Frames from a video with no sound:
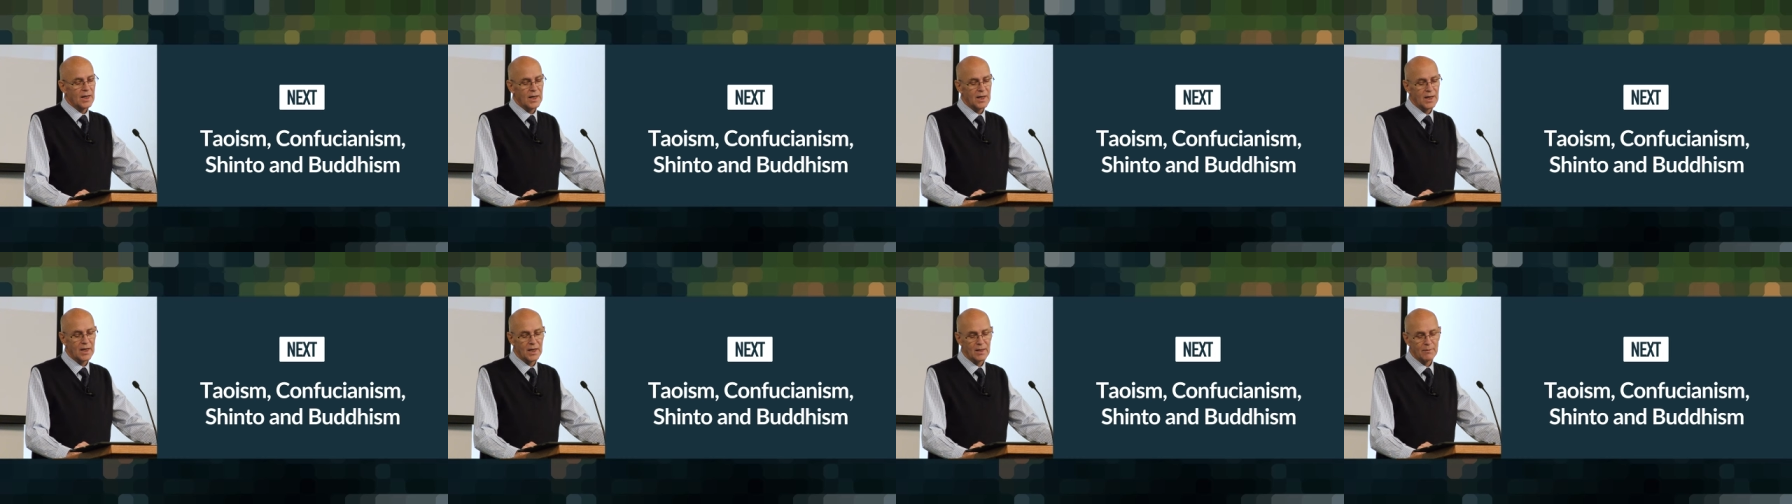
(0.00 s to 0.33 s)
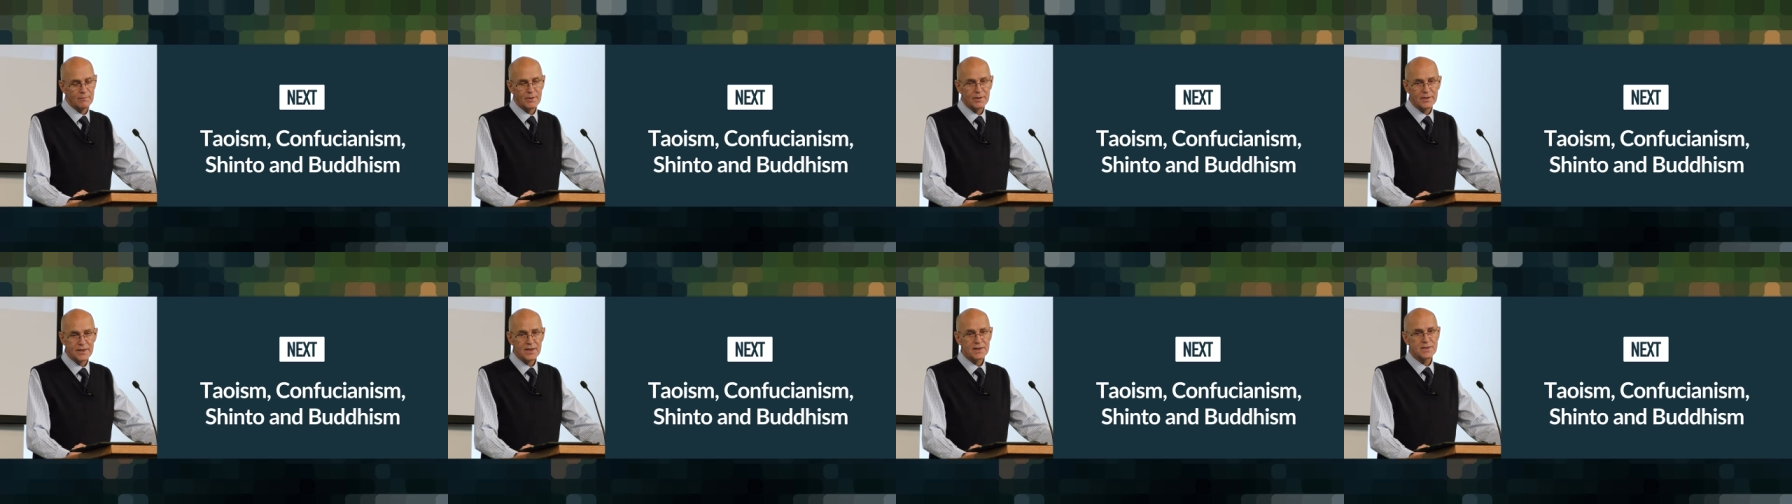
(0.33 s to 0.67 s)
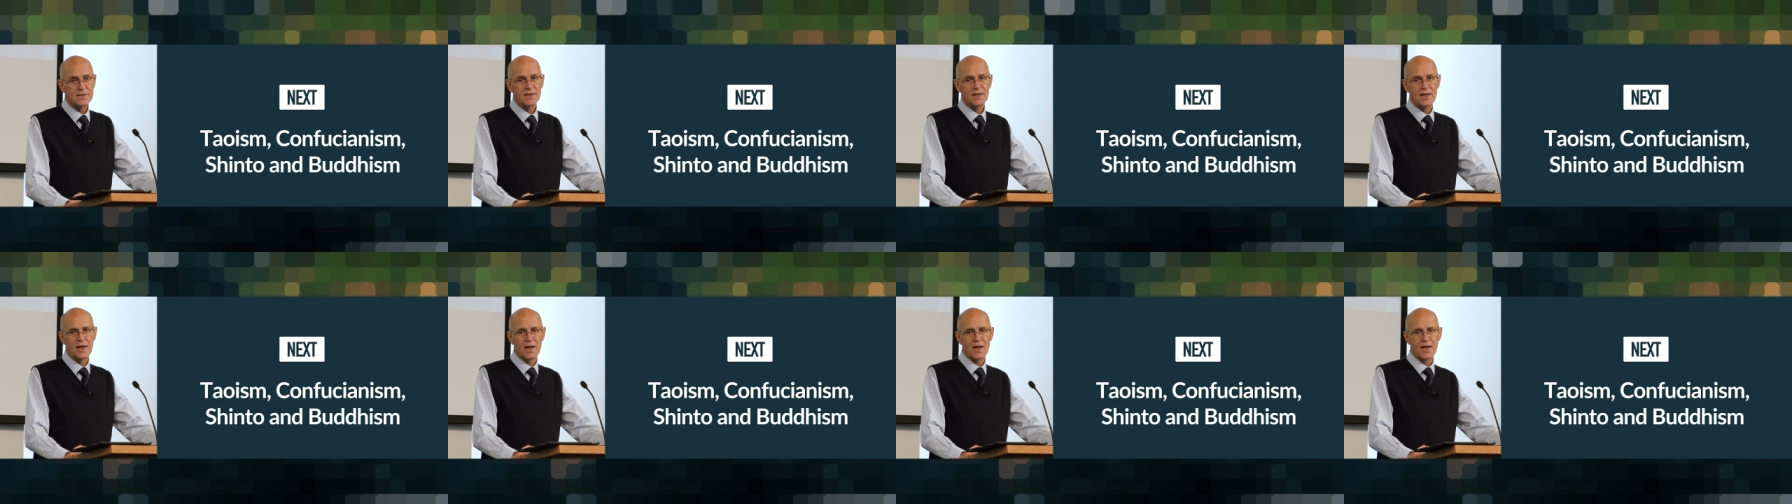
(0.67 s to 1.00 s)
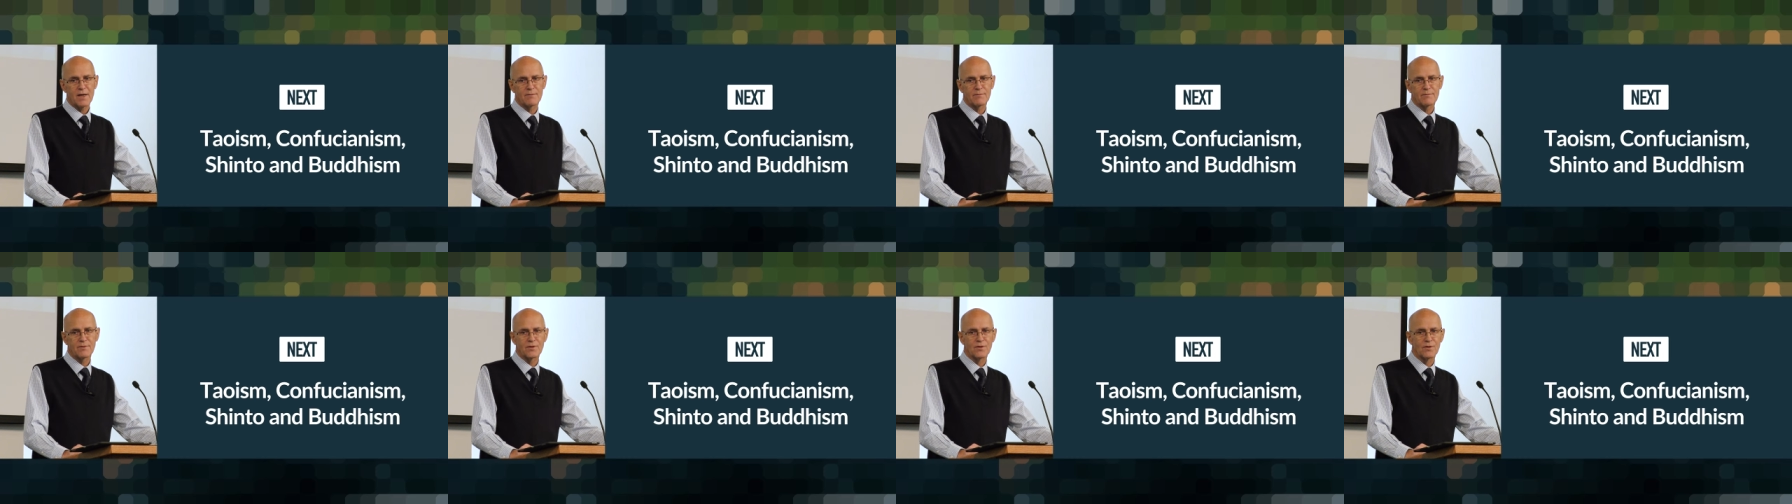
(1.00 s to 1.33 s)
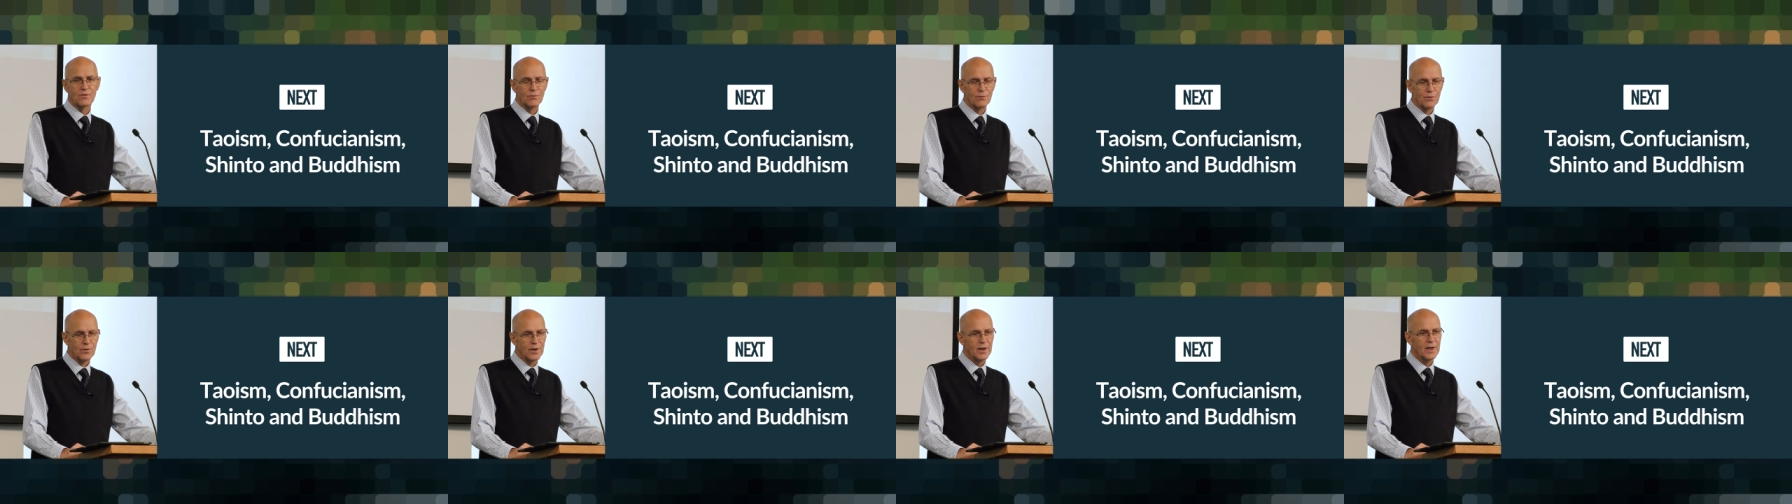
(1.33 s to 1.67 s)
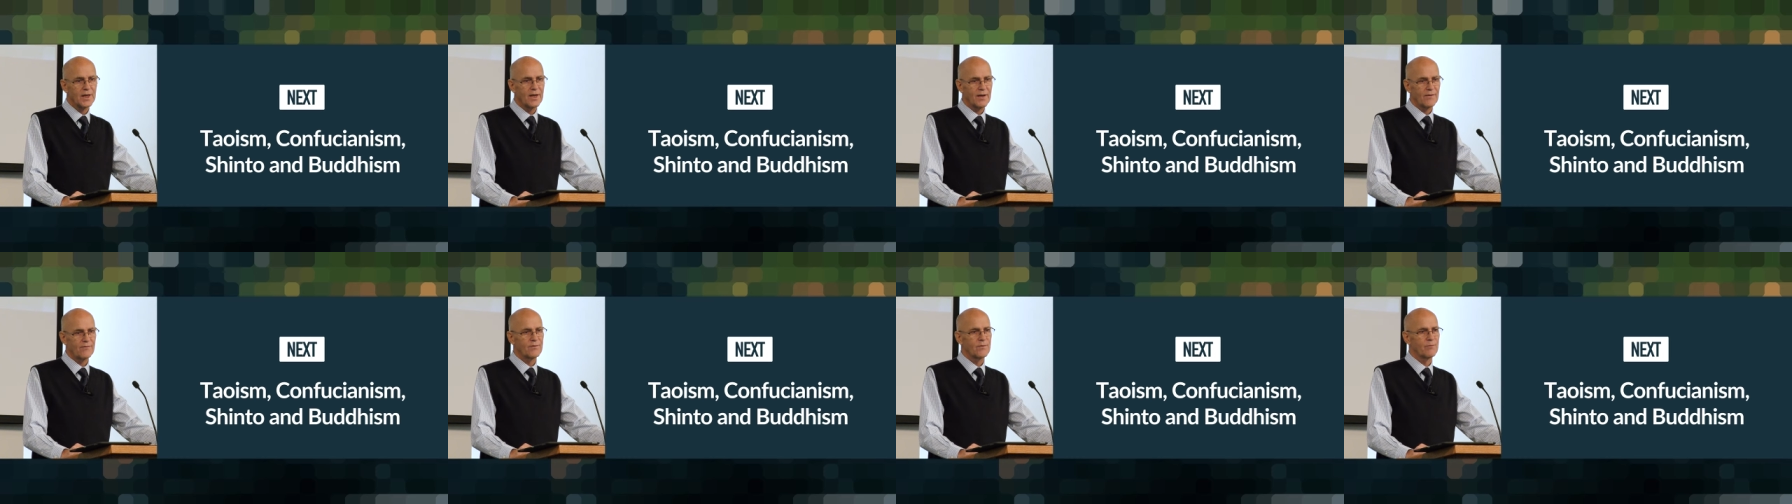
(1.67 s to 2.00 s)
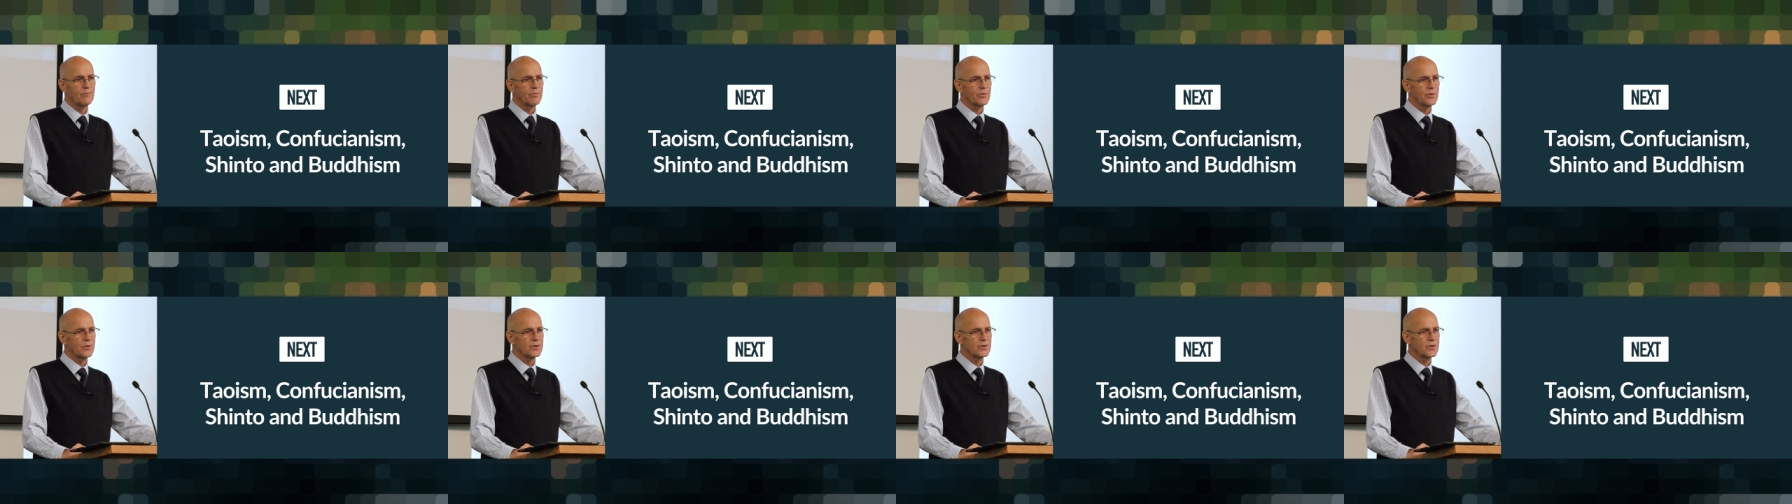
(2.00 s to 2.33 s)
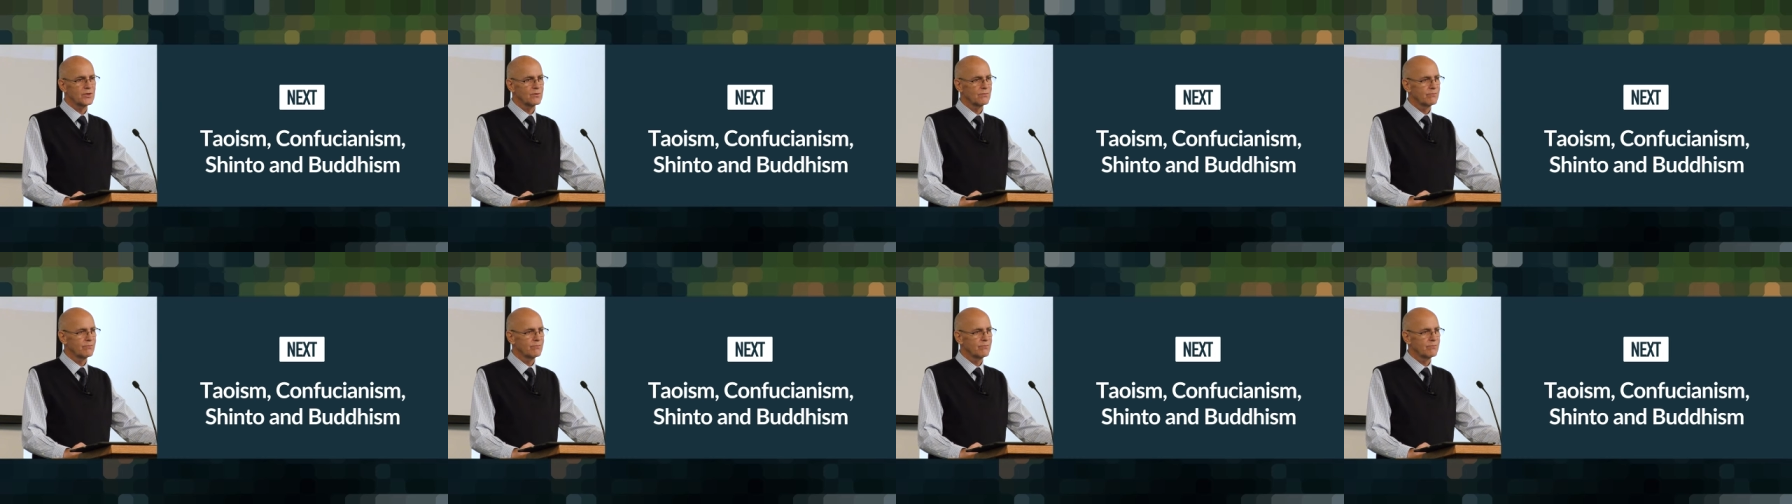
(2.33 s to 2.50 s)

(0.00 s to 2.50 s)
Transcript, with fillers: uh, but this time you really have to put